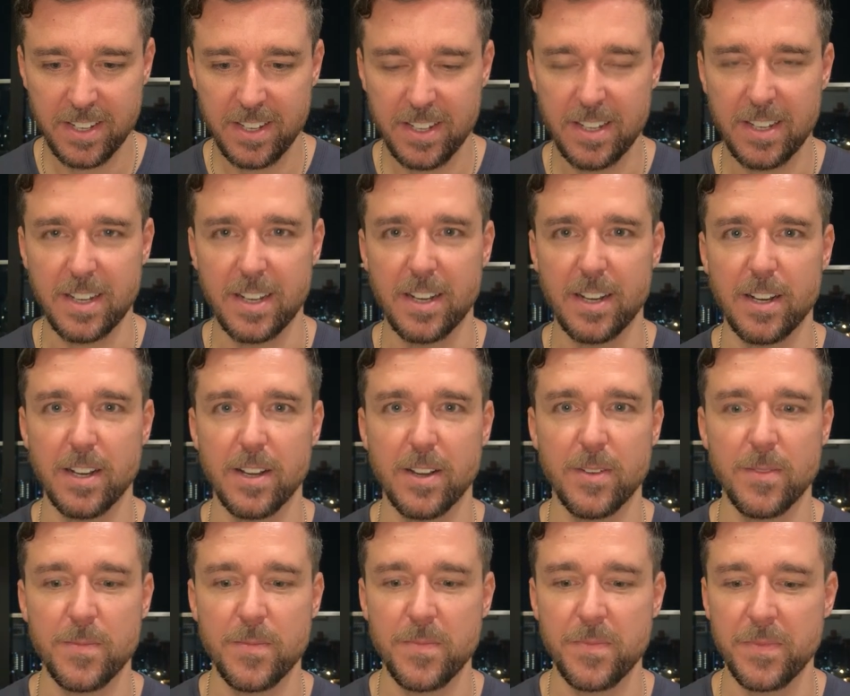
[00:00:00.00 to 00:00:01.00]

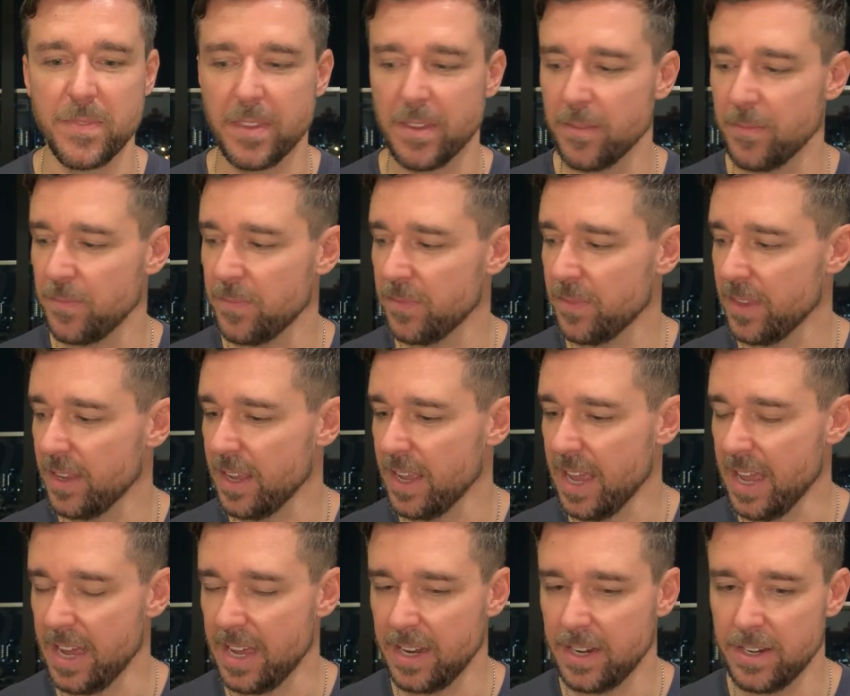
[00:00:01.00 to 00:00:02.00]
And
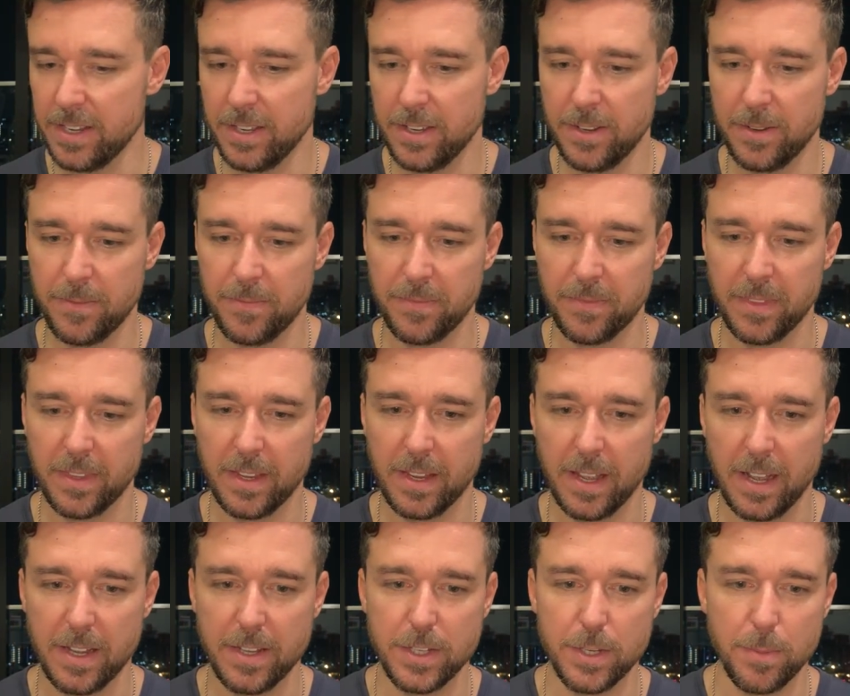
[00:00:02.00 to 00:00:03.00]

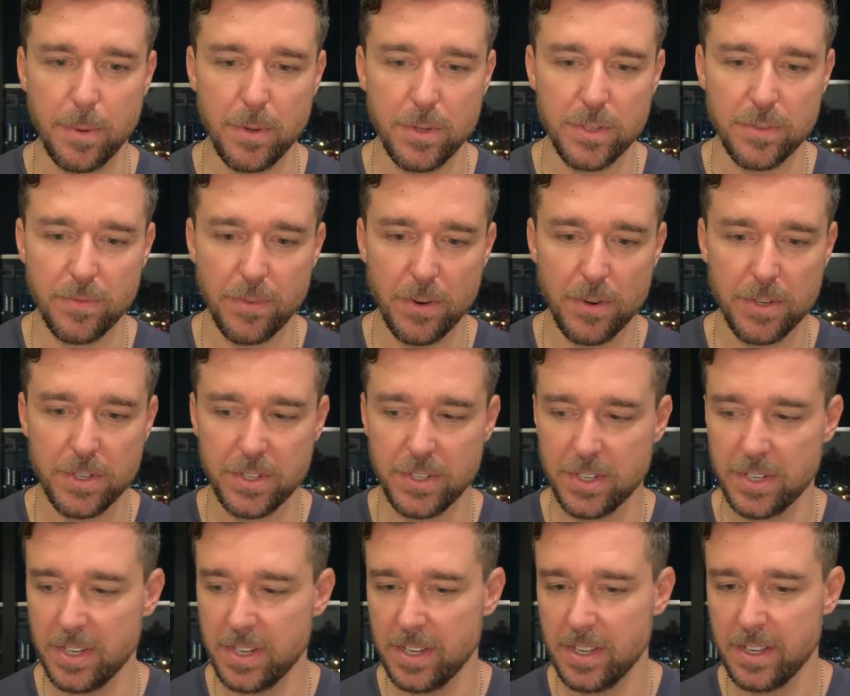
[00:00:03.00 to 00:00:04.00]
I suppose
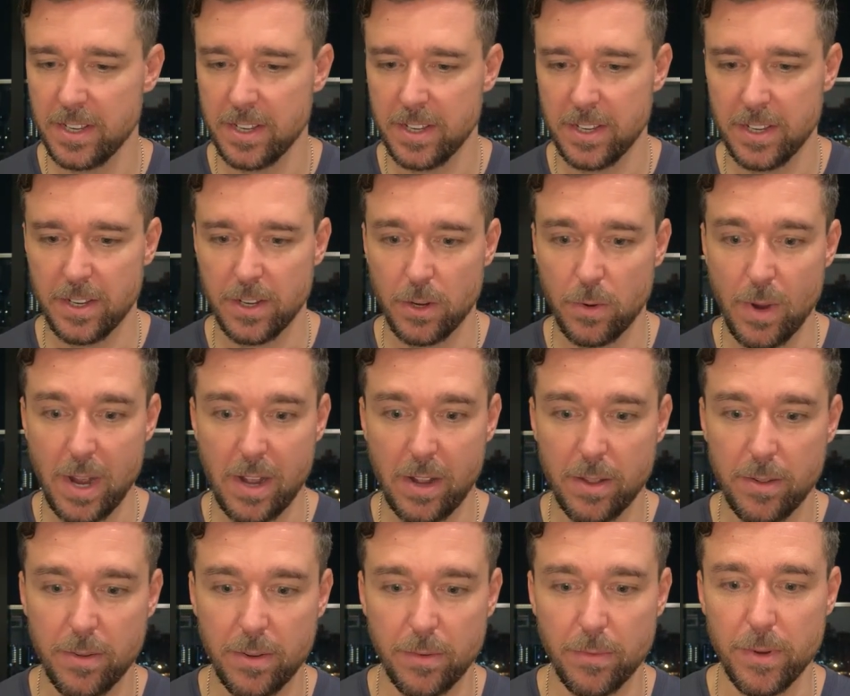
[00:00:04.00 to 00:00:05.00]
first,
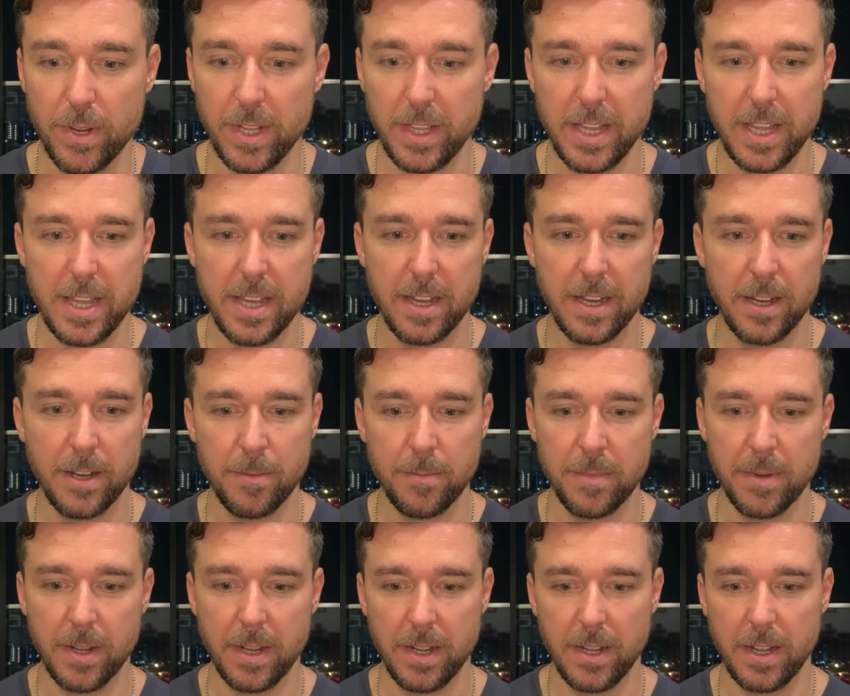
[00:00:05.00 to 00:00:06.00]
I
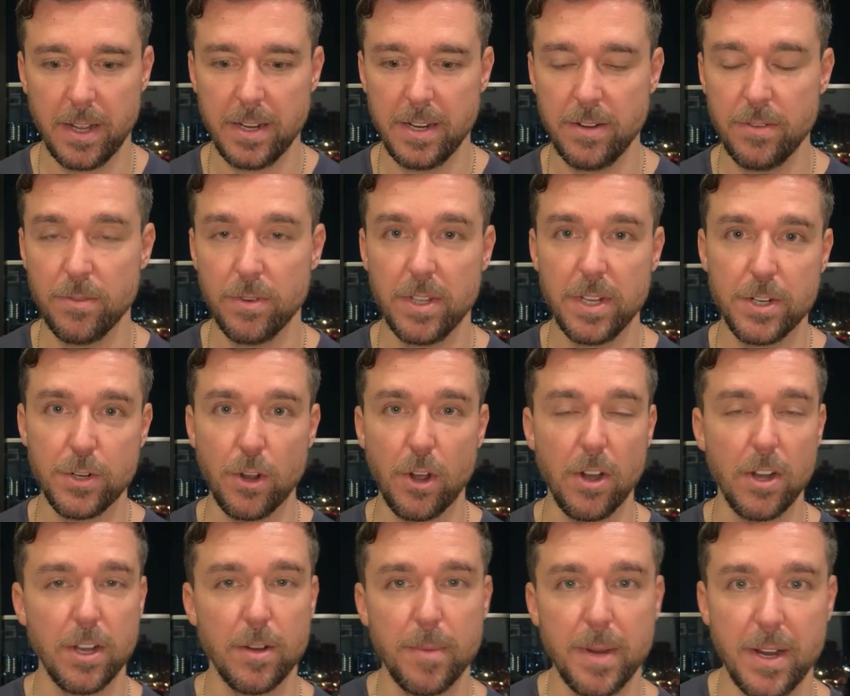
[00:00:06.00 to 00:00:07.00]
didn't really
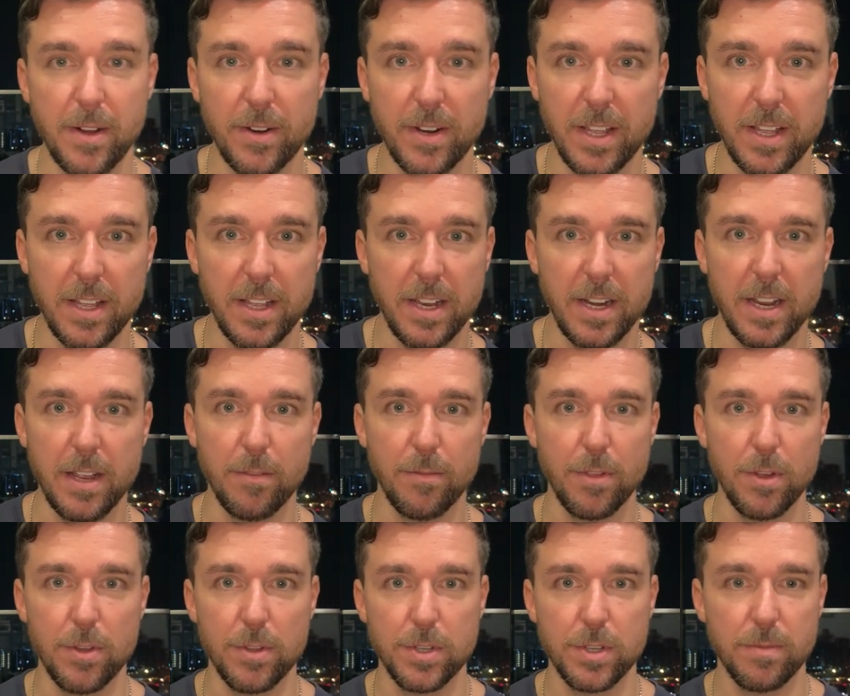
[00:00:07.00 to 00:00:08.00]
talk about any of
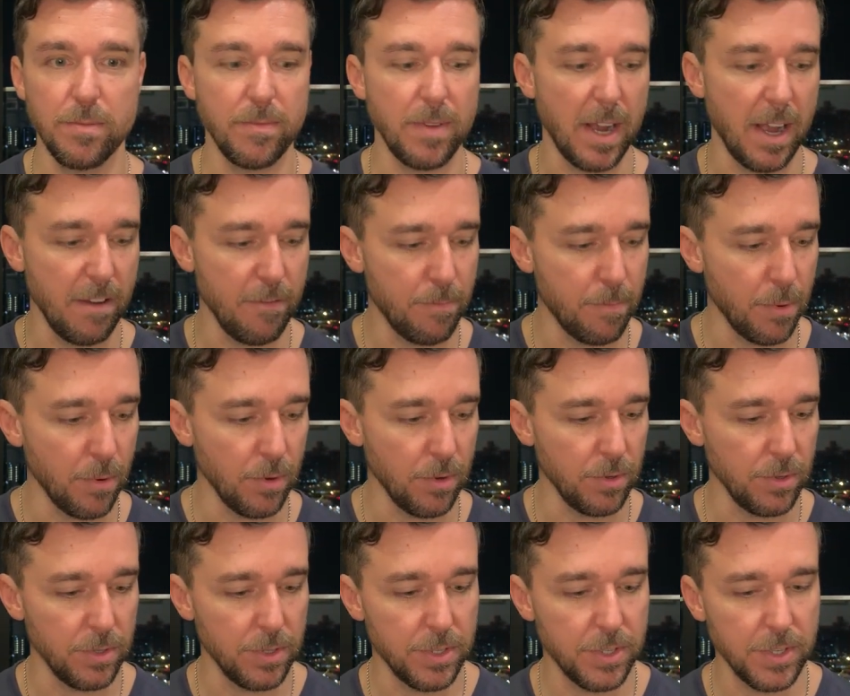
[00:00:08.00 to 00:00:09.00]
those five
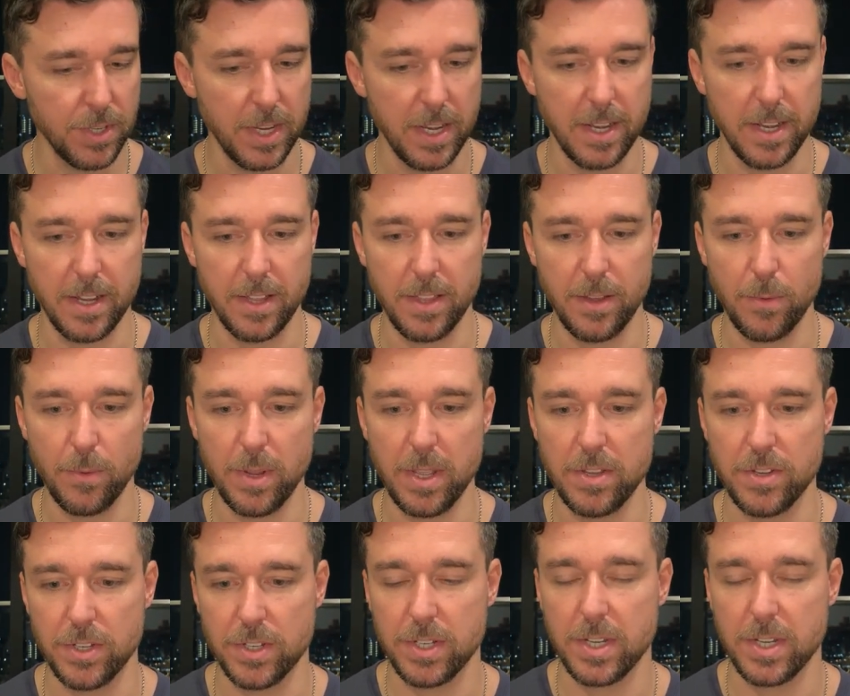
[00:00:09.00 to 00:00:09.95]
bulls that we just